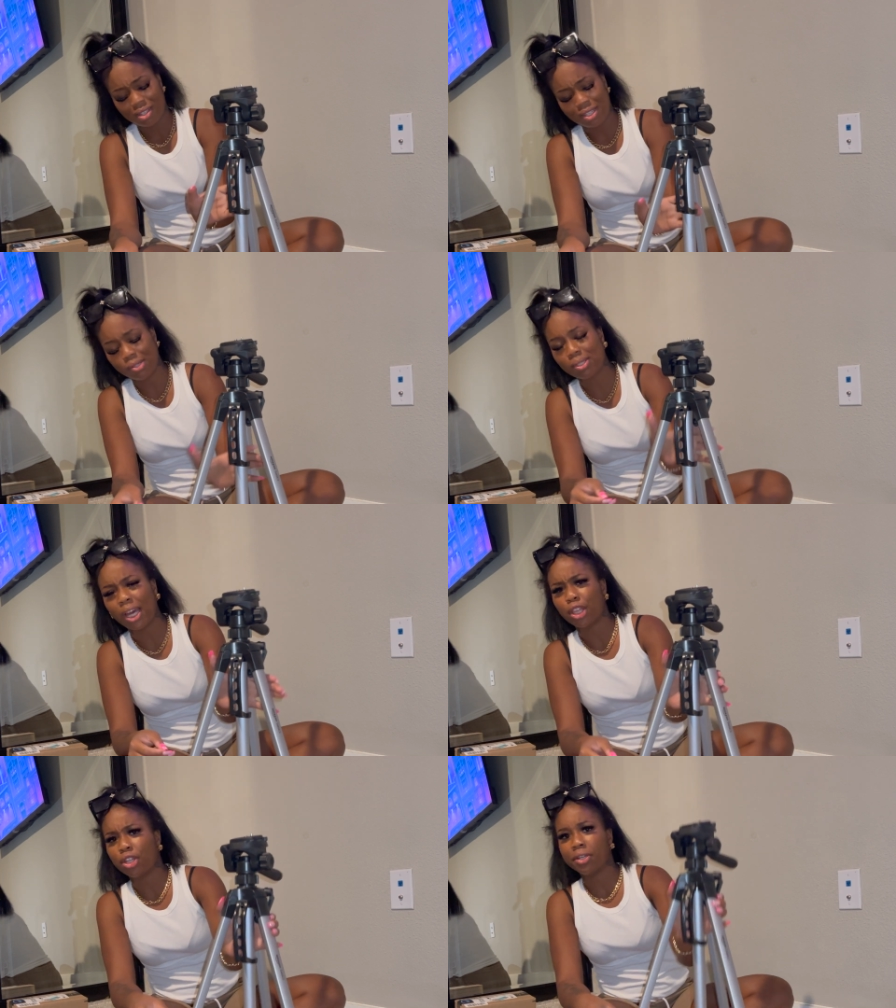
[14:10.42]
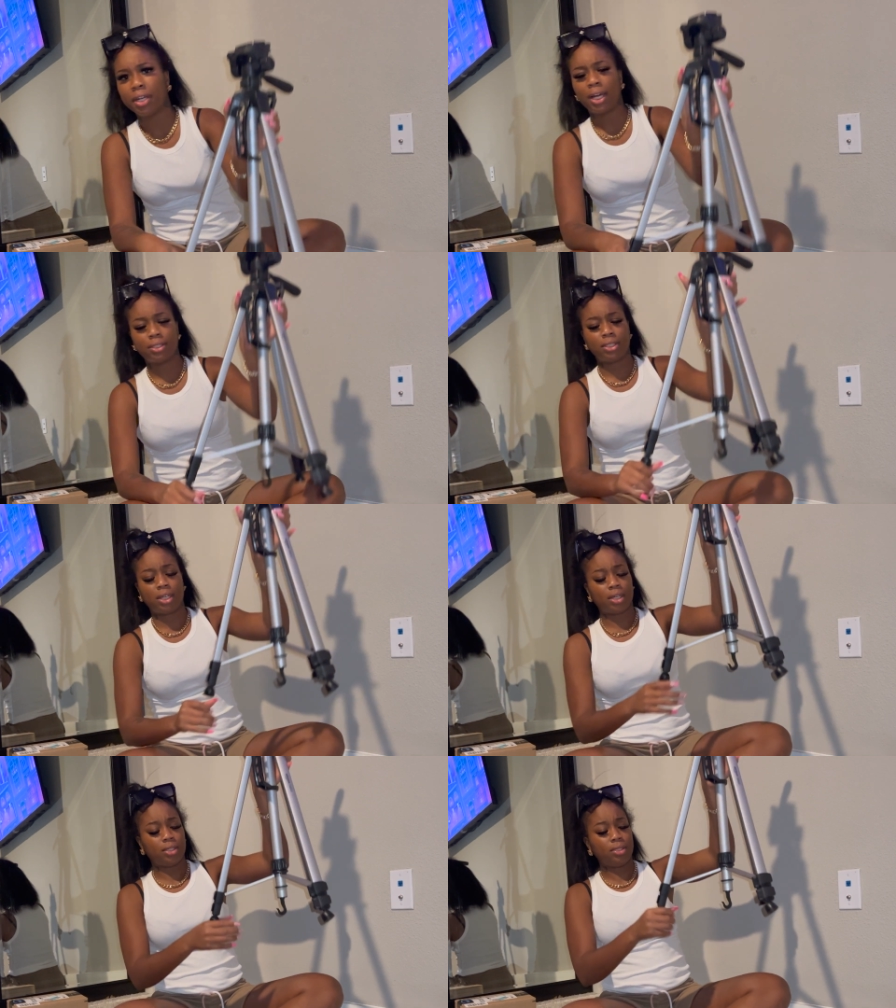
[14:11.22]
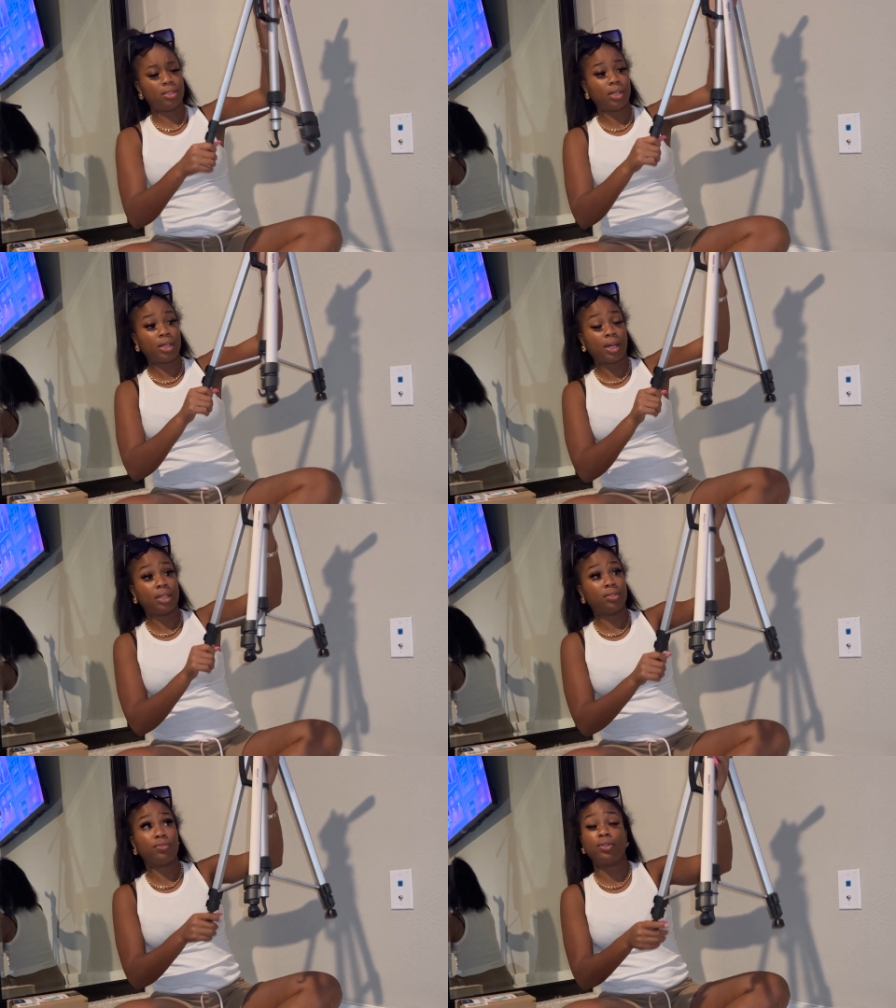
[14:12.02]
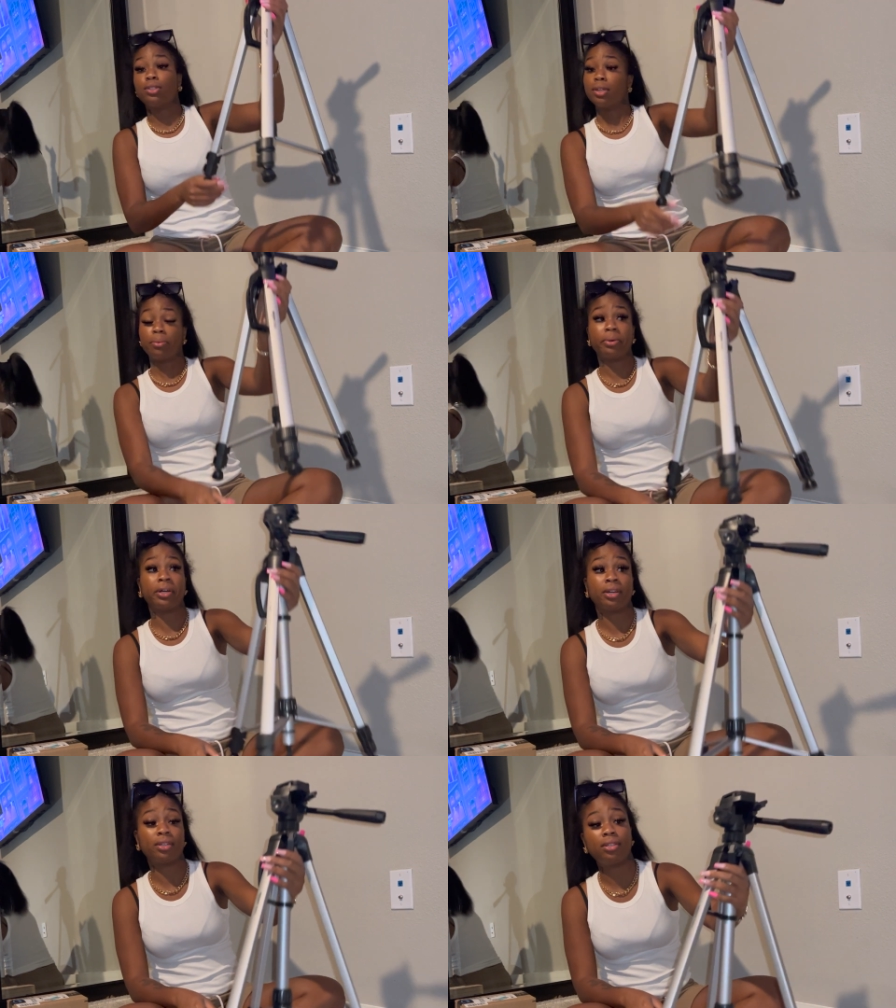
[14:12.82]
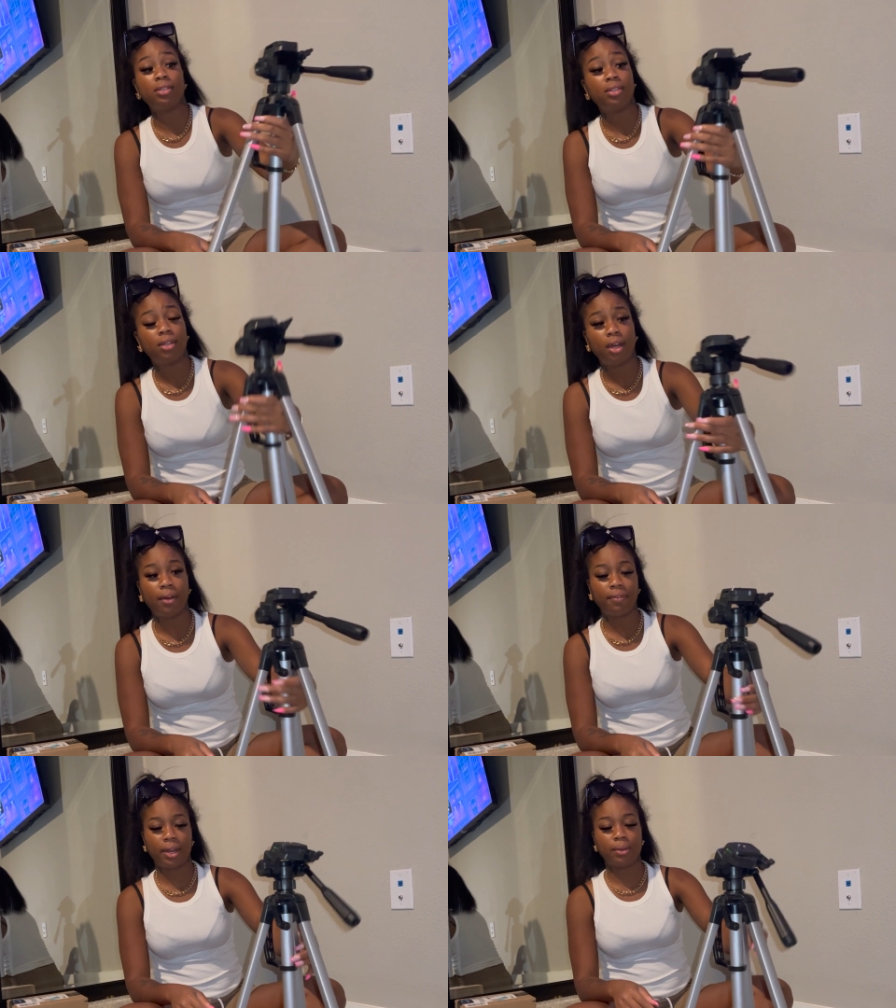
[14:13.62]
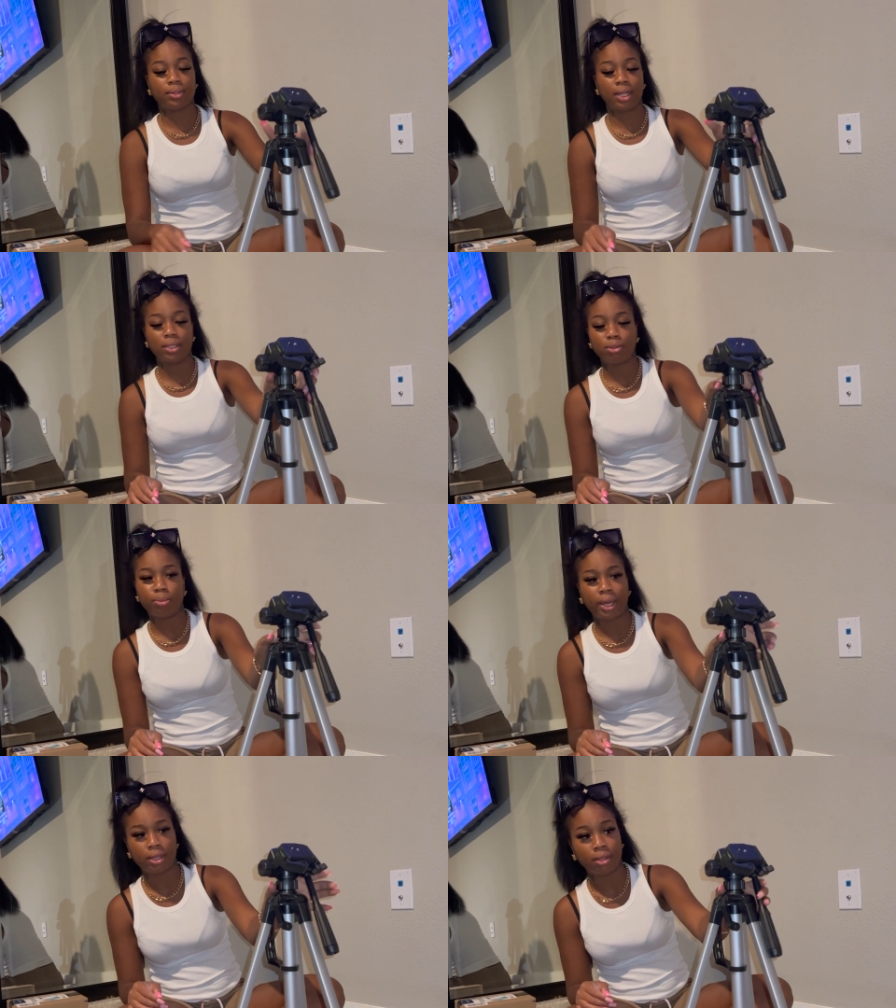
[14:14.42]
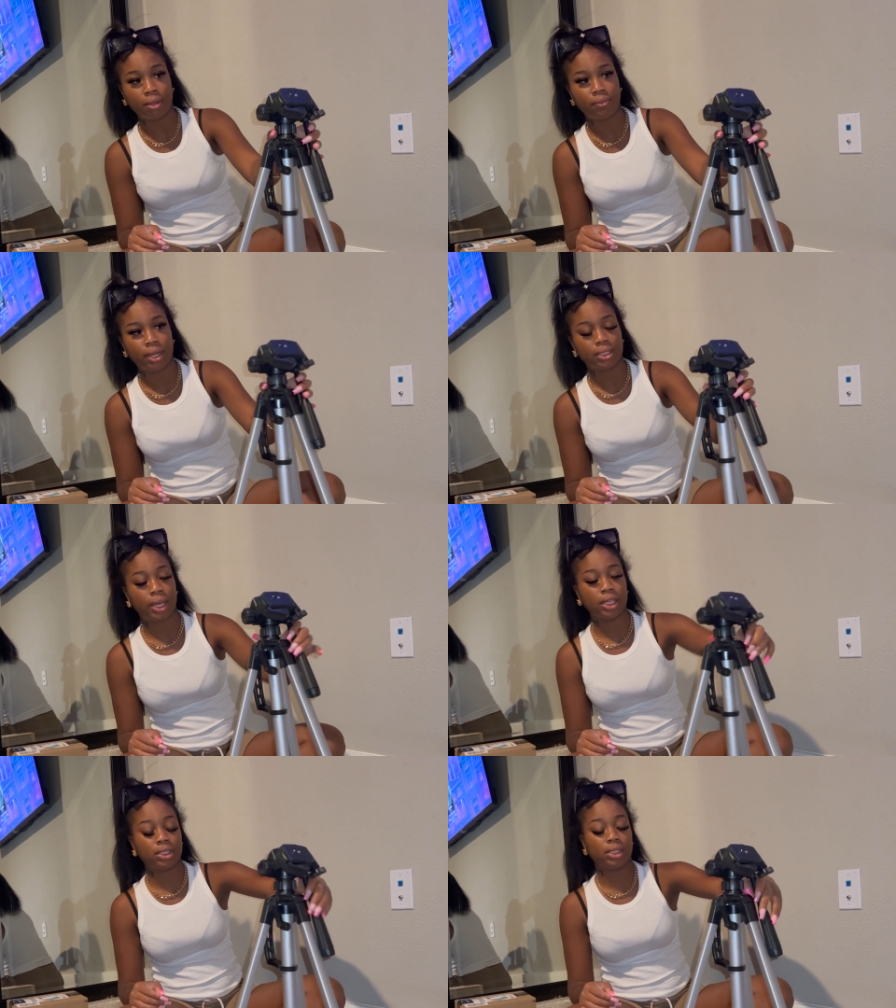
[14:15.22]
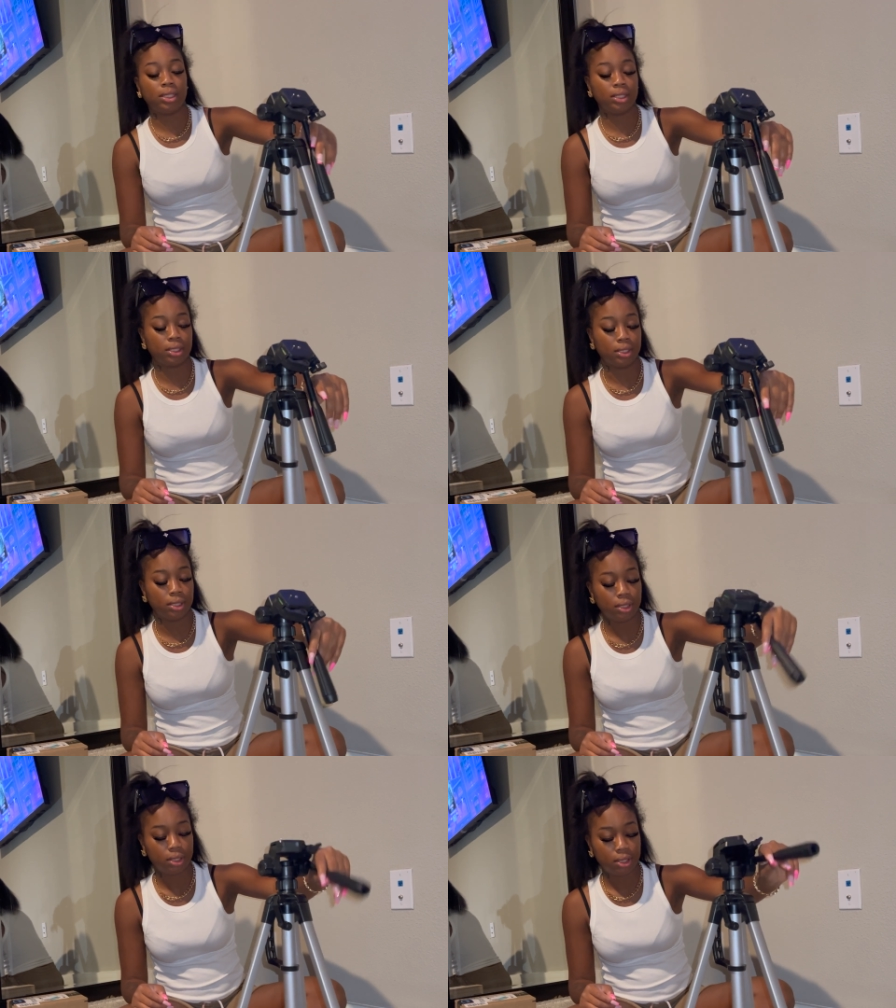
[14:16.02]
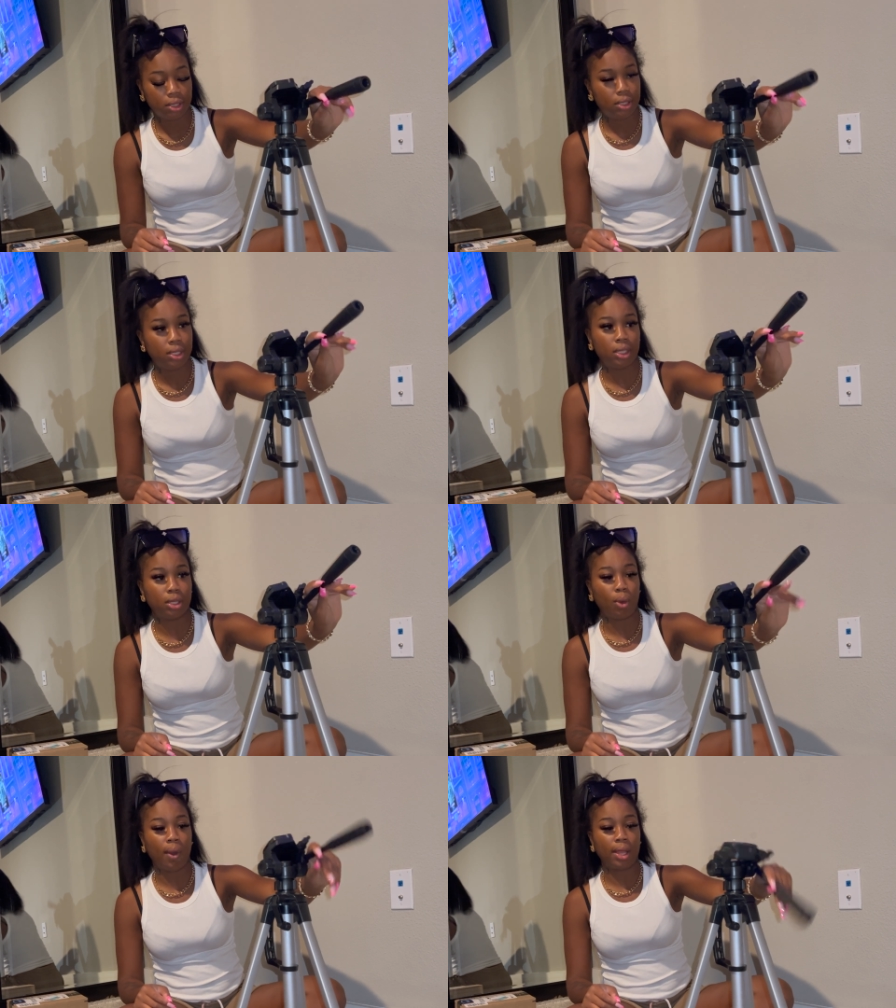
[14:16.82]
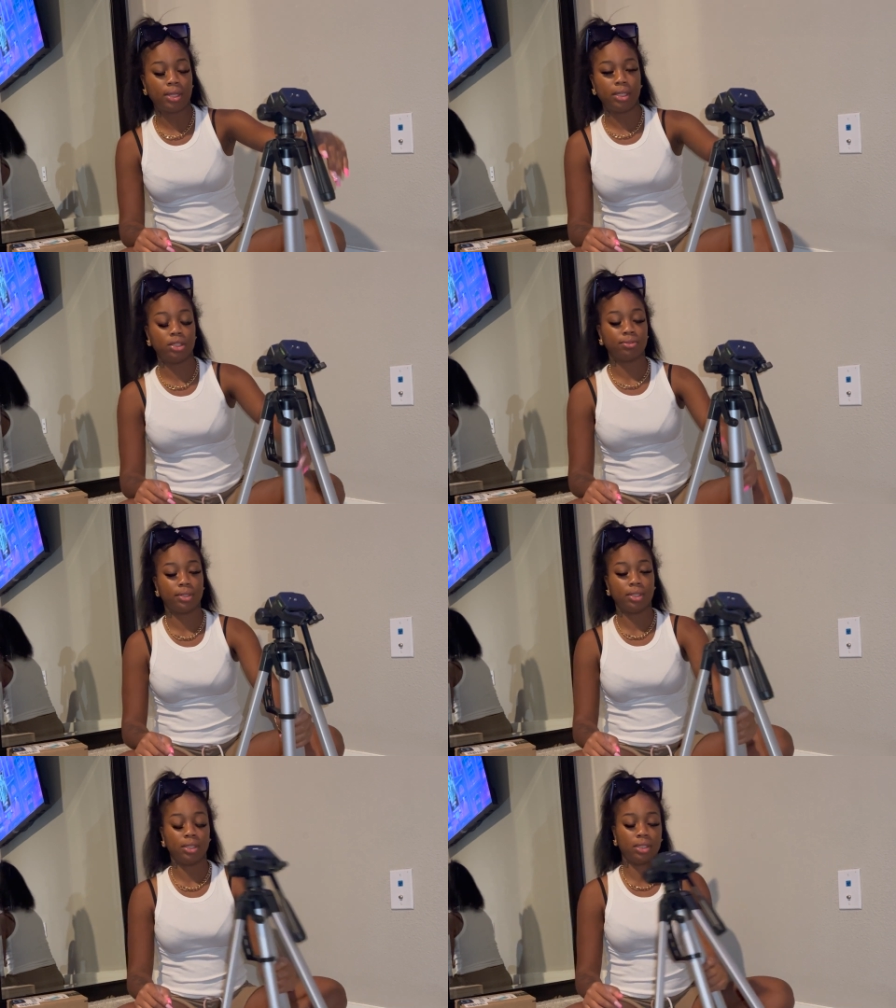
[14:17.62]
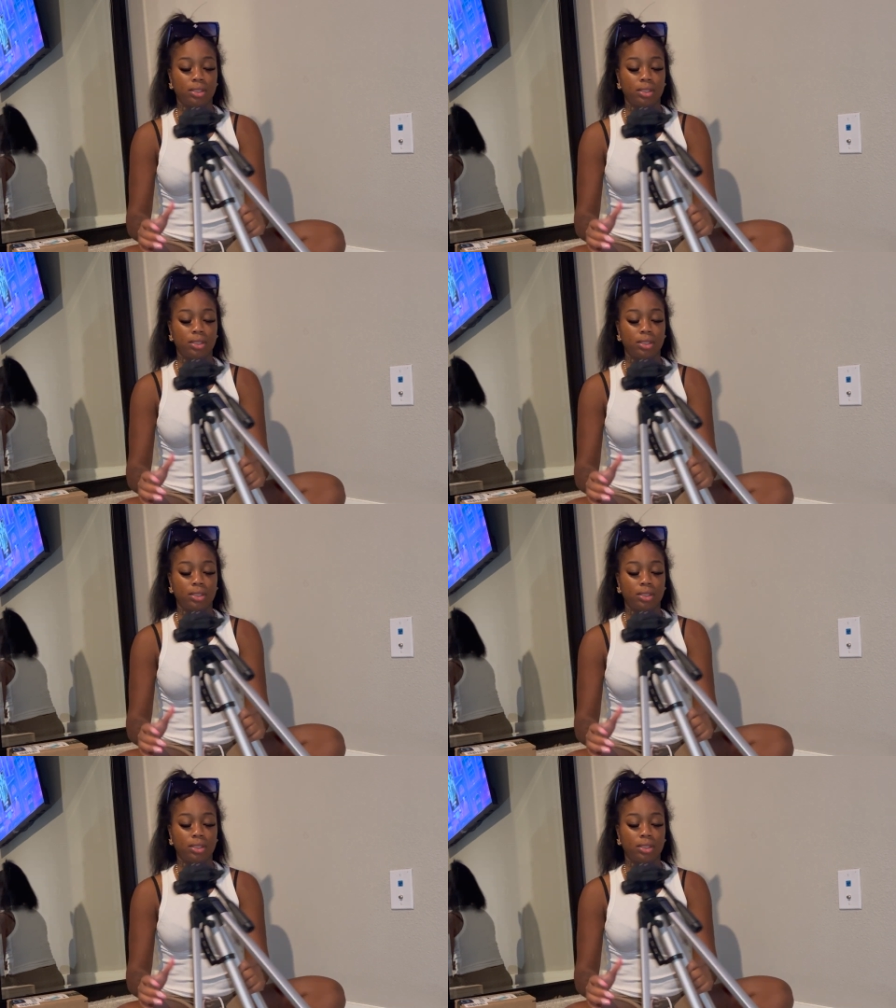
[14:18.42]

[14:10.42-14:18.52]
This was like $30, y'all. $30 for a tripod. I feel like that was not too bad though. I feel like it's actually good and the quality is really good.